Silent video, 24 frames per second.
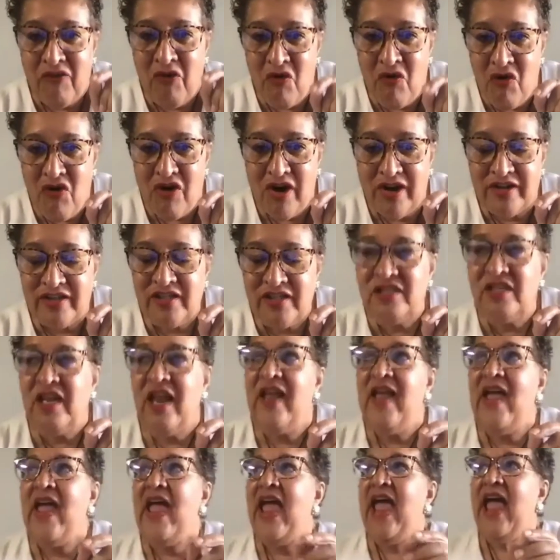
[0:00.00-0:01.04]
costs,
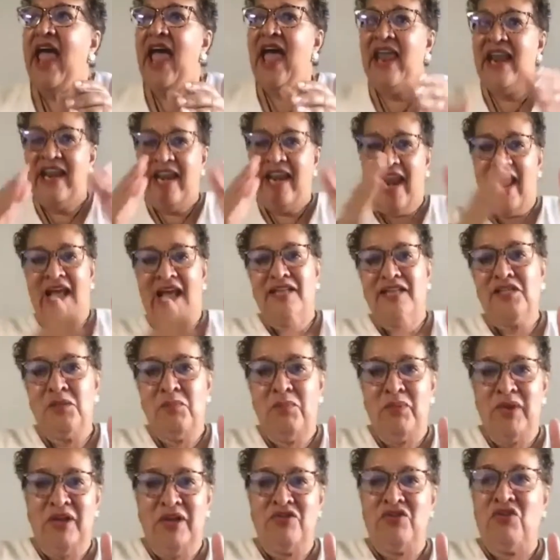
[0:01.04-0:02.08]
and it had to
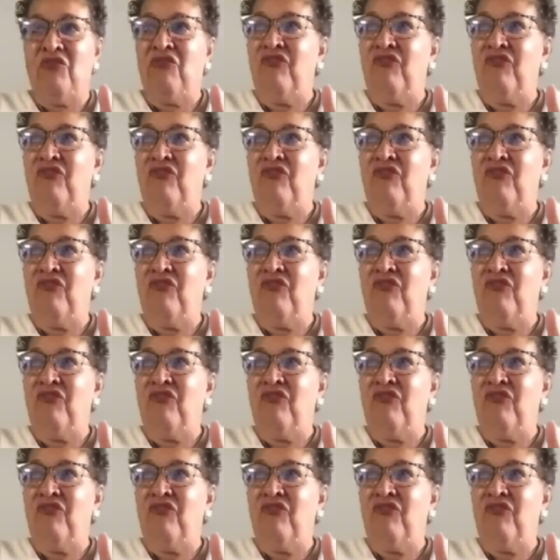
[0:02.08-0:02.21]
be under